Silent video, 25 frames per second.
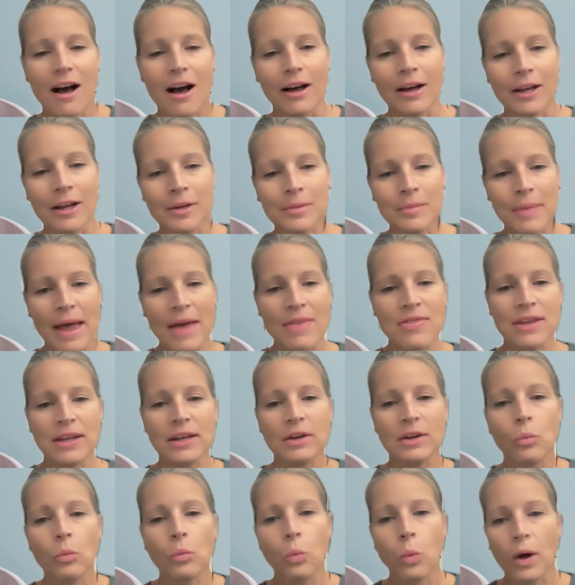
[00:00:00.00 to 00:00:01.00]
And
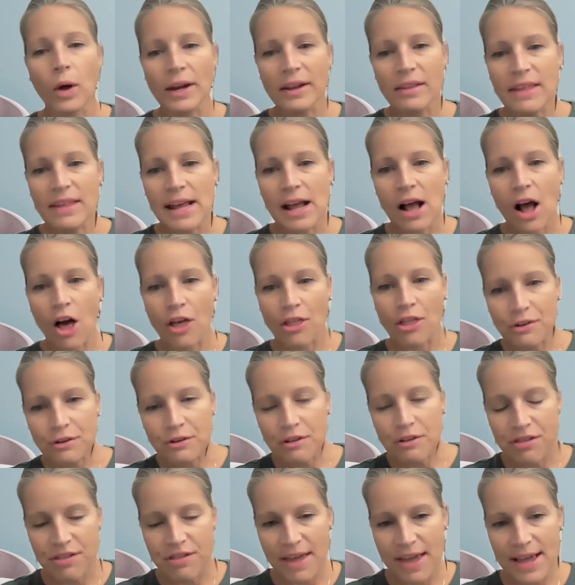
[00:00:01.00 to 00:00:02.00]
then one of the
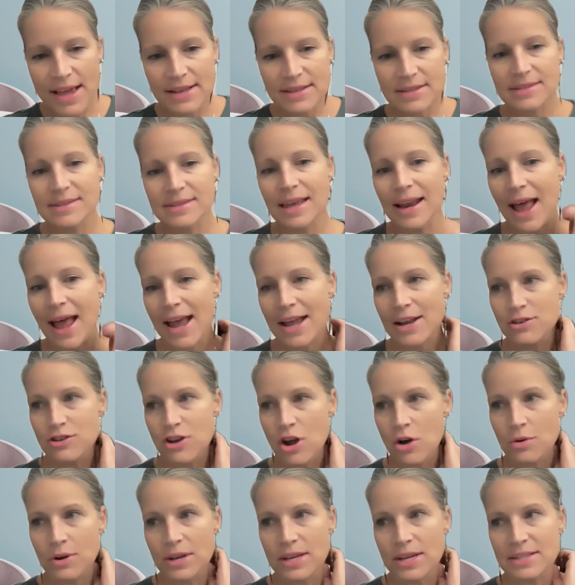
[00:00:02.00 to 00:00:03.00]
other things that I
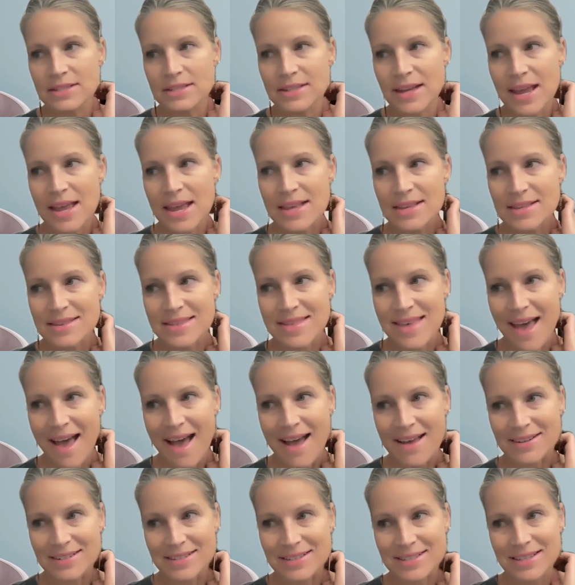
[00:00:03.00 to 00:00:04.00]
noticed is
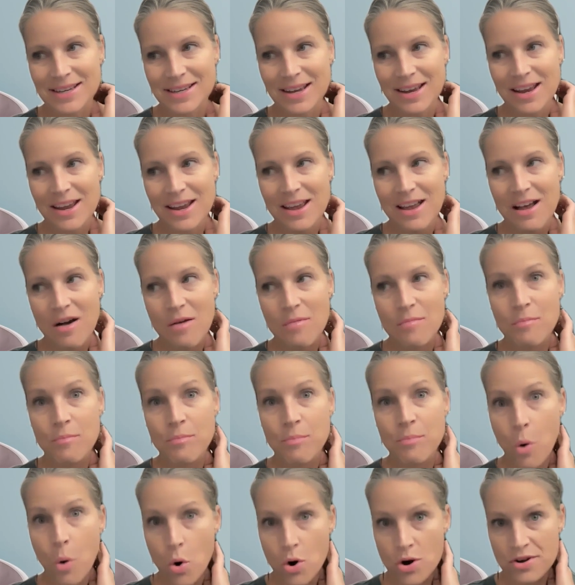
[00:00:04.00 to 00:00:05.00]
that
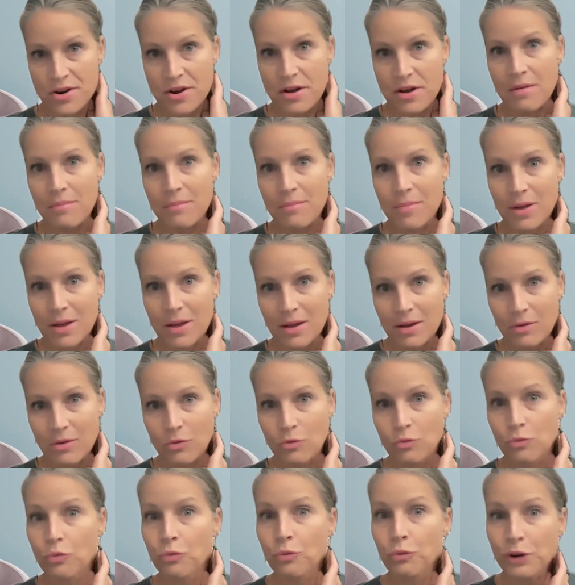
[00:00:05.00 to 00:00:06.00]
boredom
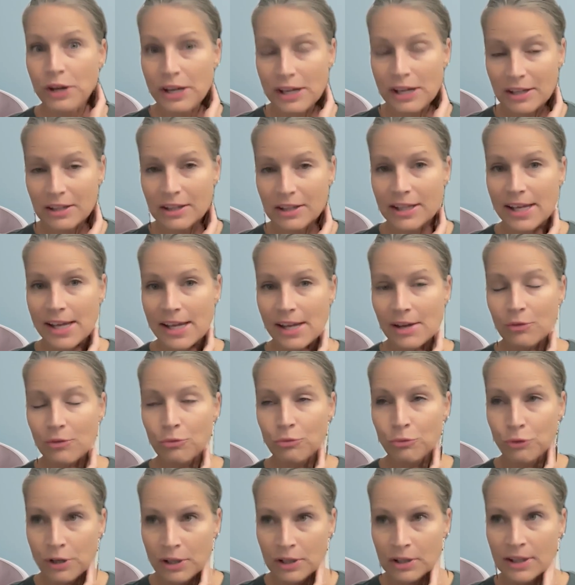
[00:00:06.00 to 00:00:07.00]
really,
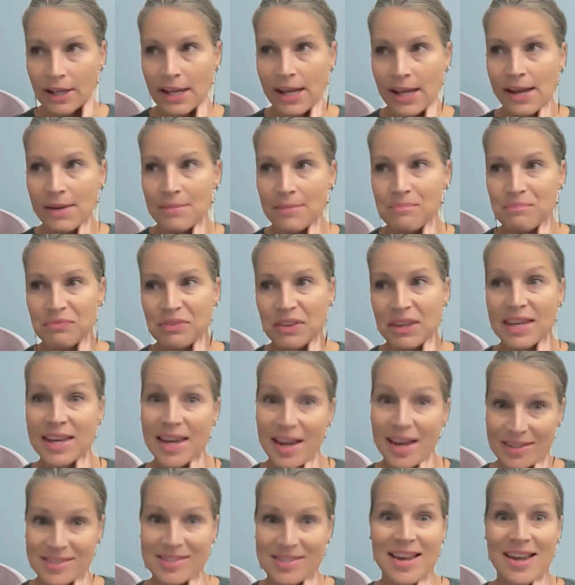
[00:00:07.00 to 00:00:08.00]
really
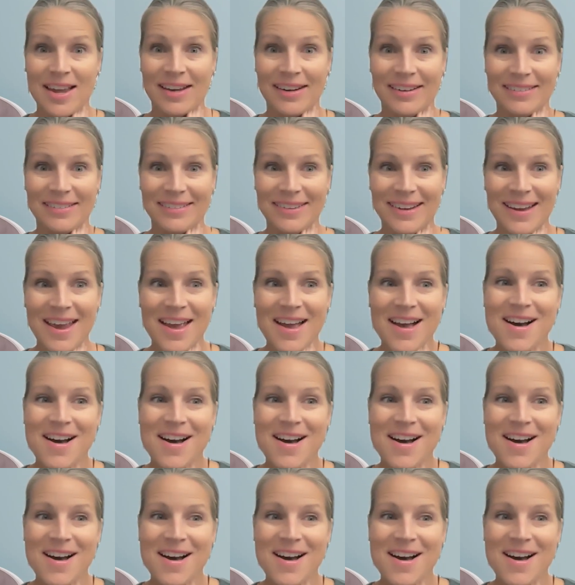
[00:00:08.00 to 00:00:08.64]
kicks in.